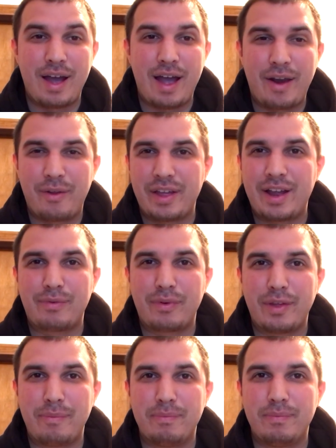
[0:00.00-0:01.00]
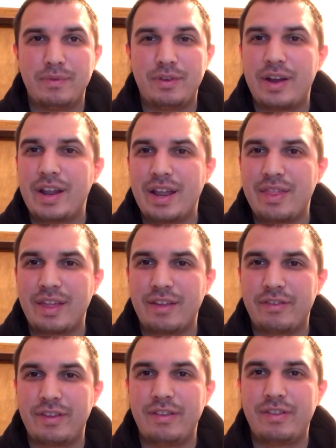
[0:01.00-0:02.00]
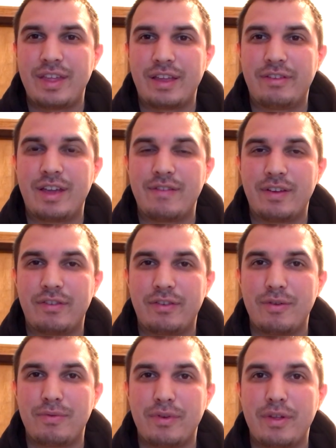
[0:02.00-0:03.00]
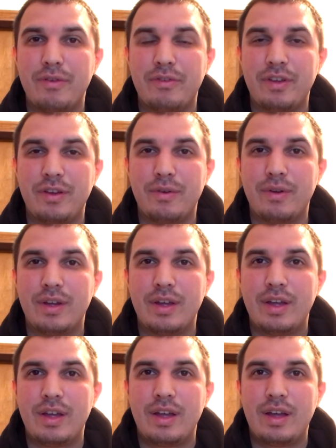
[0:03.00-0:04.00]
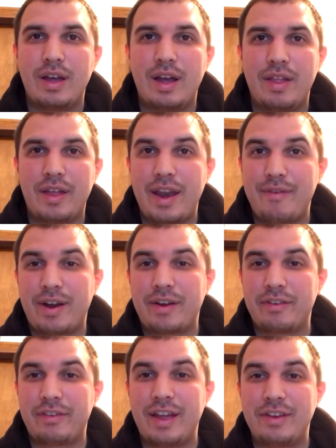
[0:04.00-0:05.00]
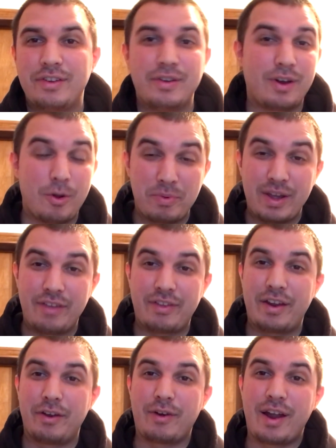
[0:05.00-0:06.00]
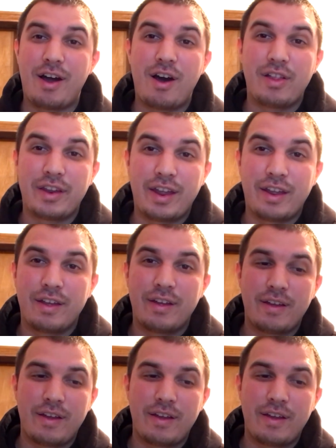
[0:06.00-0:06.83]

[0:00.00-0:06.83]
I don't think I've really done anything since Thanksgiving, so for those of you that I never got to say it to, I hope you guys had a great holiday.